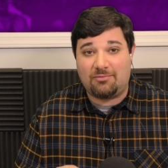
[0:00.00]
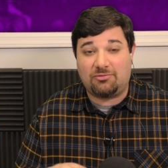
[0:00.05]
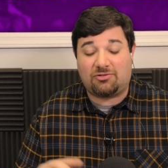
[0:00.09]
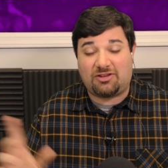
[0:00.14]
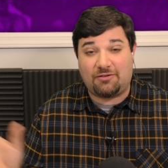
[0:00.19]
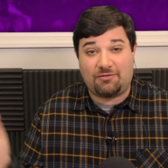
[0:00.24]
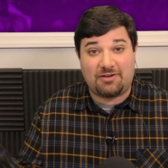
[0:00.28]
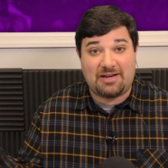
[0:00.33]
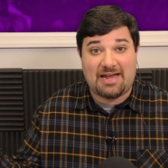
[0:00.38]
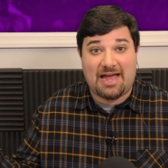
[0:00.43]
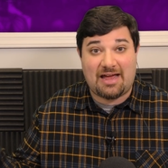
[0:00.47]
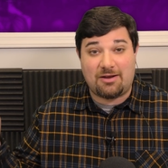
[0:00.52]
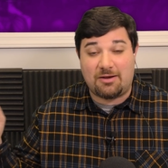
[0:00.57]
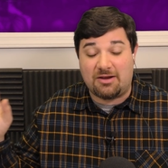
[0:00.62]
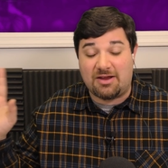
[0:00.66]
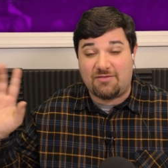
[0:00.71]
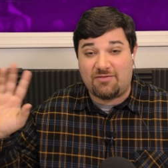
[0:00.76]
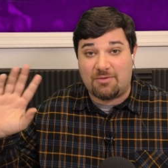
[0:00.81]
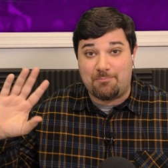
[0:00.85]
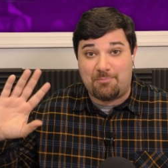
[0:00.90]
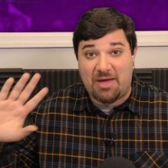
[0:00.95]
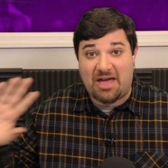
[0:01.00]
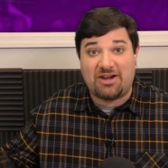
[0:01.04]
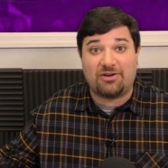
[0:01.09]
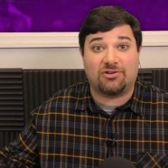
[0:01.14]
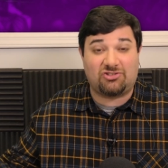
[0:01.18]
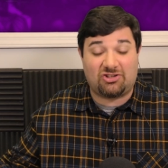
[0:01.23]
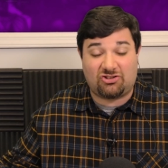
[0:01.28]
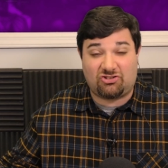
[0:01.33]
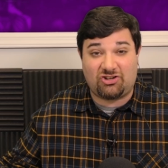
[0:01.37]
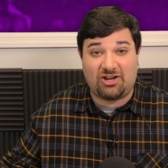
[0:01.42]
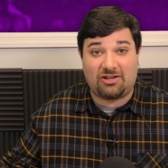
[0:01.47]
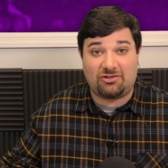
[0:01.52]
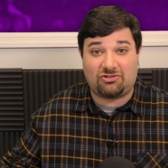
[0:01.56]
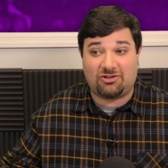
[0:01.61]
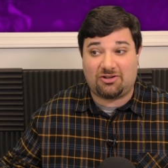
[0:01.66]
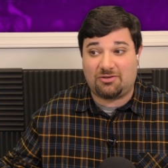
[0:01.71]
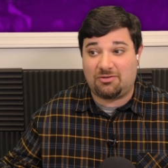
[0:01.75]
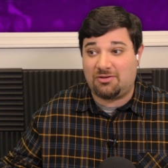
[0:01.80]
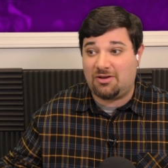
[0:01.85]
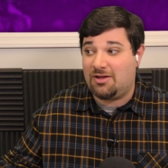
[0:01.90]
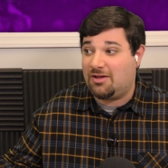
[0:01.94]
Tiffany had an even better
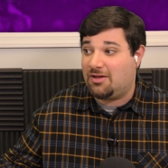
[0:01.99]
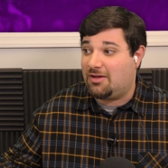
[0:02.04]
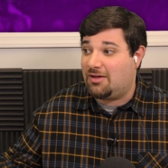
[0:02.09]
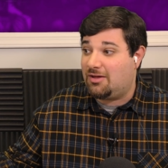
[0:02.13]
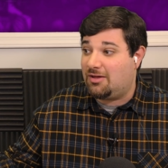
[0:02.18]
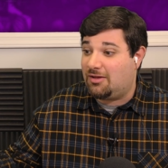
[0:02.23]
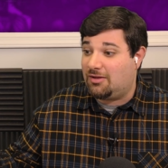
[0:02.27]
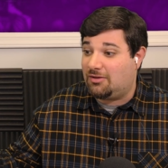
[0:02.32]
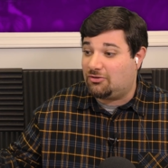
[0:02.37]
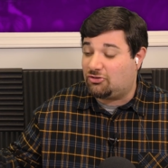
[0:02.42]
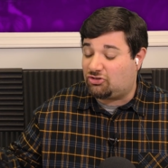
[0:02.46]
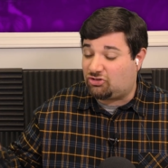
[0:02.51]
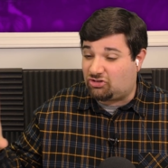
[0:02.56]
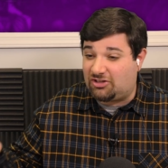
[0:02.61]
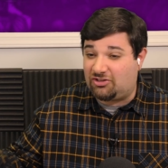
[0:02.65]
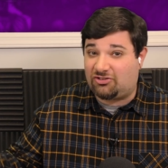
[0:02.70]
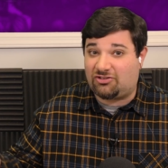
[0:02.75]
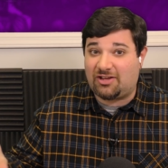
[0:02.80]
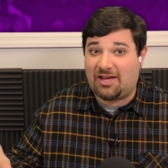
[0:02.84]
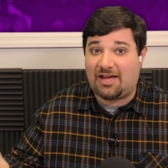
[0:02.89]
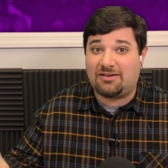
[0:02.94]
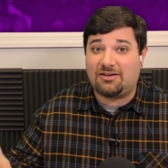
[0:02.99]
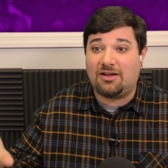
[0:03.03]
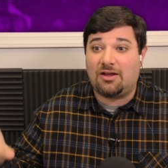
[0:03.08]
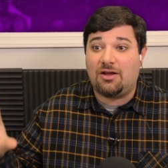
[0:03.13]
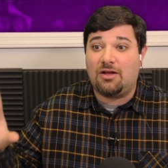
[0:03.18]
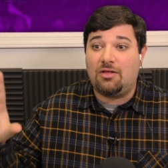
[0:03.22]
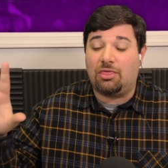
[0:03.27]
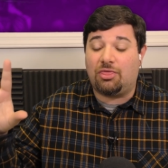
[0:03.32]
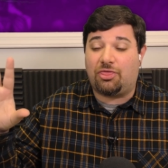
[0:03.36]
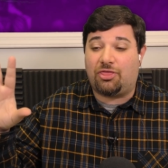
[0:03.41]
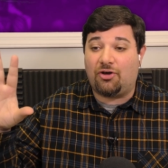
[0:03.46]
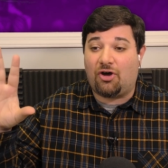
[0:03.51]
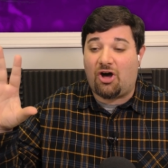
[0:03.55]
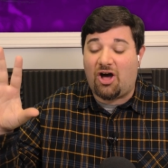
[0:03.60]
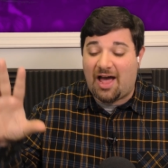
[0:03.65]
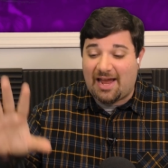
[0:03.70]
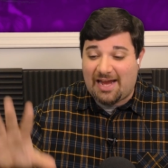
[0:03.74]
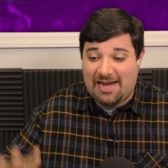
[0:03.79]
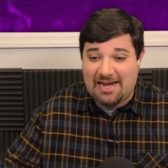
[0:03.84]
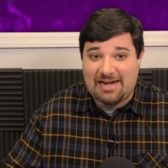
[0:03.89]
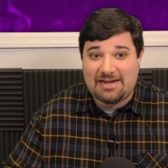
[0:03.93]
suggestion. She said, the
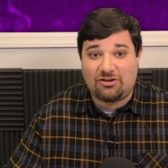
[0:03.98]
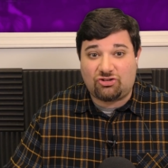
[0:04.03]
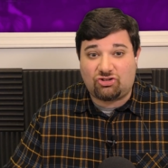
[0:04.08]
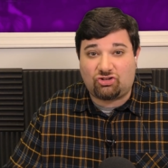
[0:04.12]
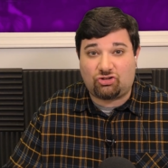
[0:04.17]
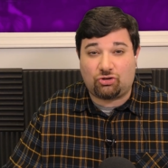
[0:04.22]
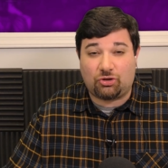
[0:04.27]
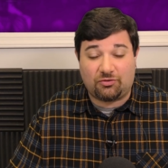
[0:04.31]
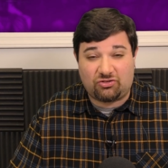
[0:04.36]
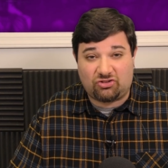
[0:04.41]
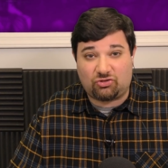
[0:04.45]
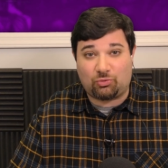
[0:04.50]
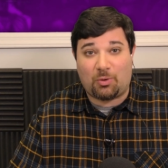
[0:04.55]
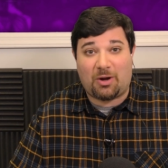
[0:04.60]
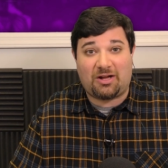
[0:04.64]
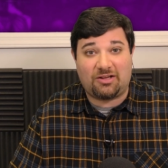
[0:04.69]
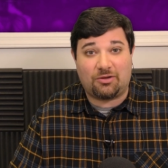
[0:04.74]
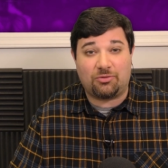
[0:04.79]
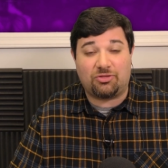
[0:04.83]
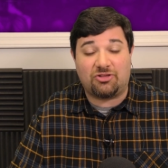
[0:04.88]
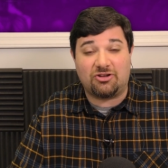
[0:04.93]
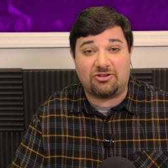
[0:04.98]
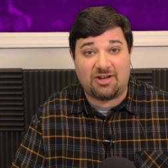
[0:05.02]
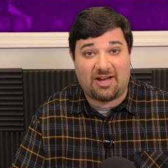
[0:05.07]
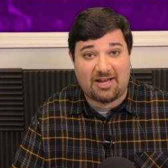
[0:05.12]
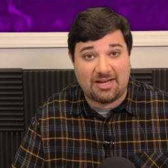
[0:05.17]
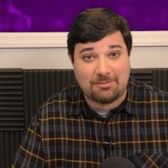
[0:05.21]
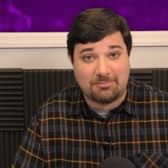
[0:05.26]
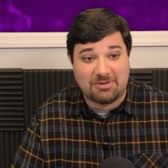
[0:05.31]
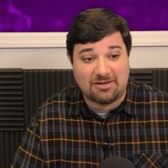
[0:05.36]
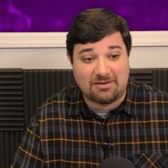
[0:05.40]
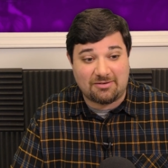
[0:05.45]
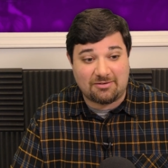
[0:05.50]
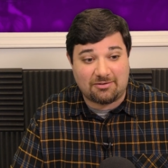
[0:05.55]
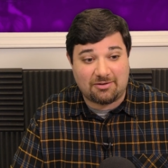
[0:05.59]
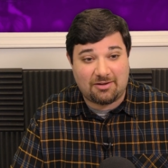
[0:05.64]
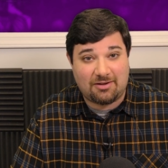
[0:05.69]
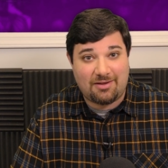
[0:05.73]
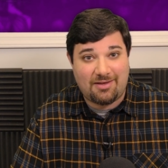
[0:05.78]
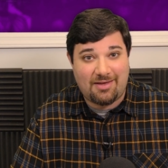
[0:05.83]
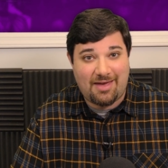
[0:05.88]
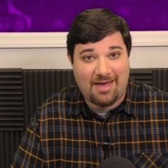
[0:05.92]
hyena should have swallowed the diamond.
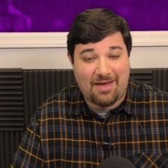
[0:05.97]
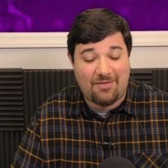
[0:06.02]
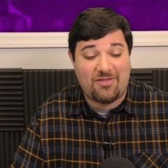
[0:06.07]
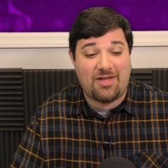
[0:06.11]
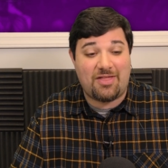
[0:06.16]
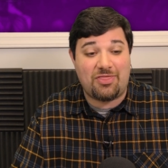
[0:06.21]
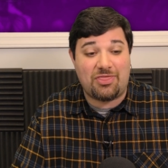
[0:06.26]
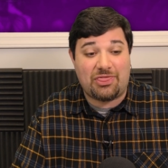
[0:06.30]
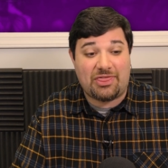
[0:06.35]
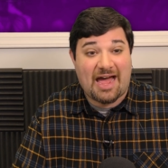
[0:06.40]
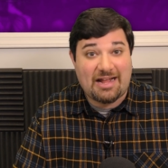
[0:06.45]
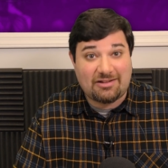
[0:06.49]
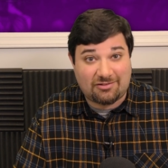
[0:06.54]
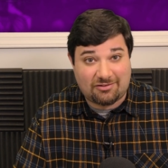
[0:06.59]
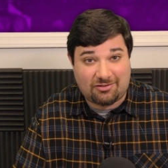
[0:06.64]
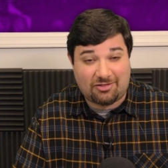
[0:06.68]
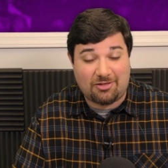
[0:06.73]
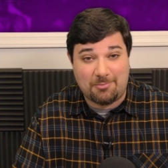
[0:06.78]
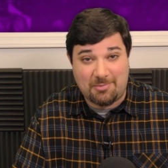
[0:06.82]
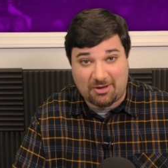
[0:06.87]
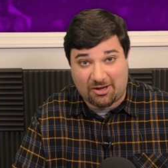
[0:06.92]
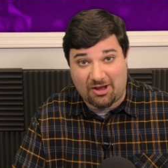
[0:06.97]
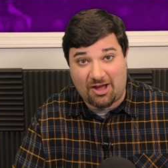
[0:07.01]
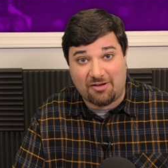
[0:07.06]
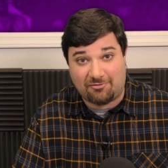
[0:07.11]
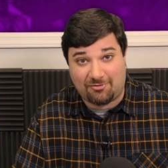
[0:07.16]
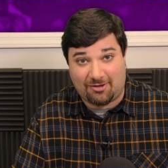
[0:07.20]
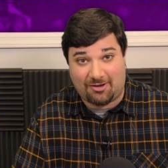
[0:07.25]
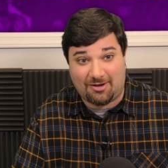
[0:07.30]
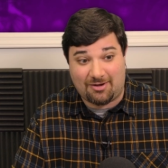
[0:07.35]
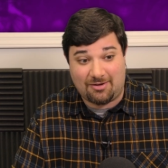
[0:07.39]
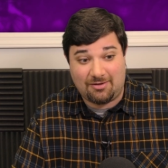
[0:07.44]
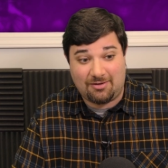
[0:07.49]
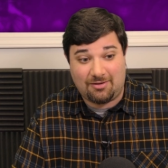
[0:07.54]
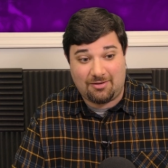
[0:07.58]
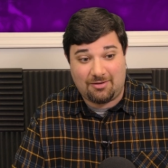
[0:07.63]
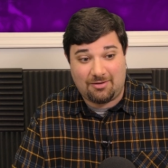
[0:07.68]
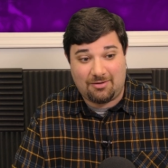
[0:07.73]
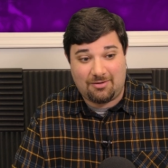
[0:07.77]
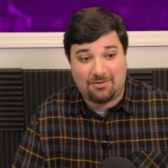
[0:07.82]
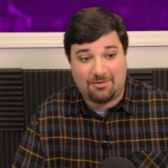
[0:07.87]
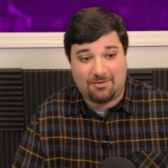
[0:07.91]
And then that's the MacGuffin.
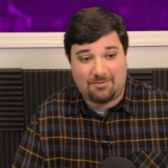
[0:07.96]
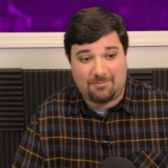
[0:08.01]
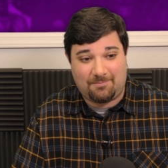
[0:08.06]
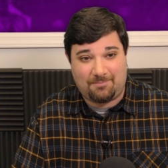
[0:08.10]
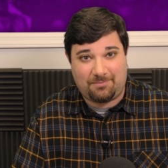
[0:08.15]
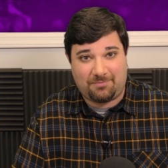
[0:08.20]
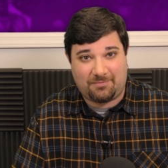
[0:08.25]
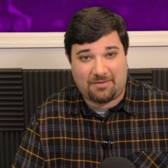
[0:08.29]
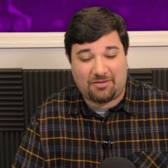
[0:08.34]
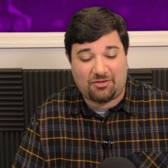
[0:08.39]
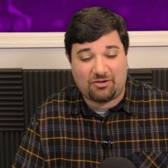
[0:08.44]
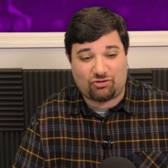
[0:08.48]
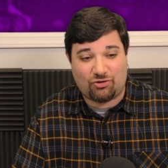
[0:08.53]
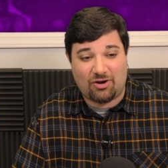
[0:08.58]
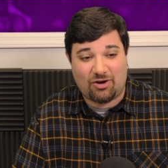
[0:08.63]
That they're